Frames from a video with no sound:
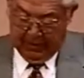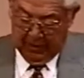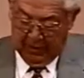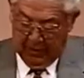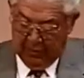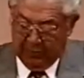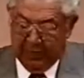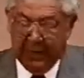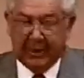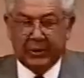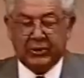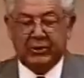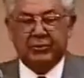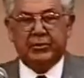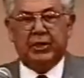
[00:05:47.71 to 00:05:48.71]
on matters
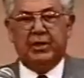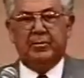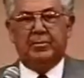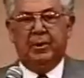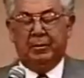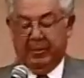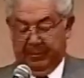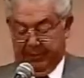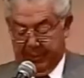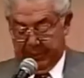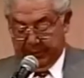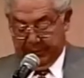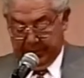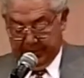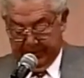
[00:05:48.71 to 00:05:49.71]
of state public
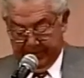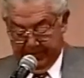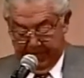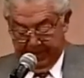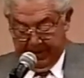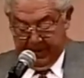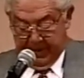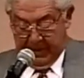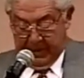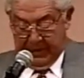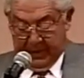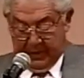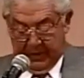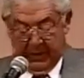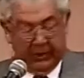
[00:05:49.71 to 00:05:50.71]
policy
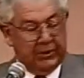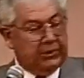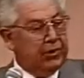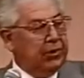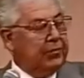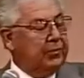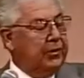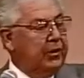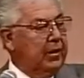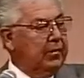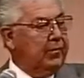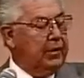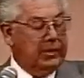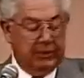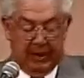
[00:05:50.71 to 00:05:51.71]
that deserve
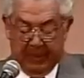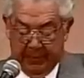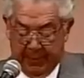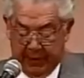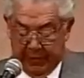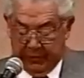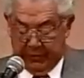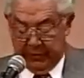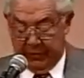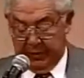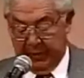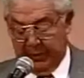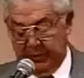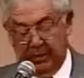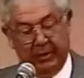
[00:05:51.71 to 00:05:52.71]
careful examination
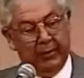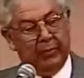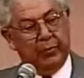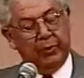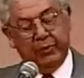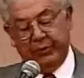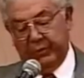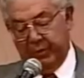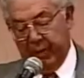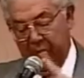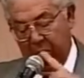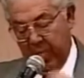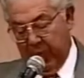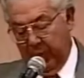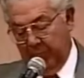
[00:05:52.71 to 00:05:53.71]
and deliberation
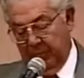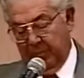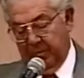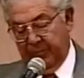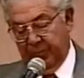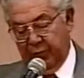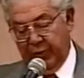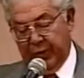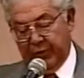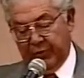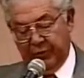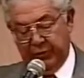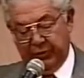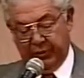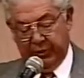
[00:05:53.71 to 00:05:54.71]
before
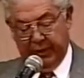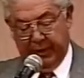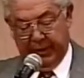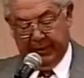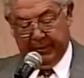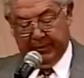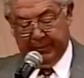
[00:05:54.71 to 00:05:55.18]
actions are taken.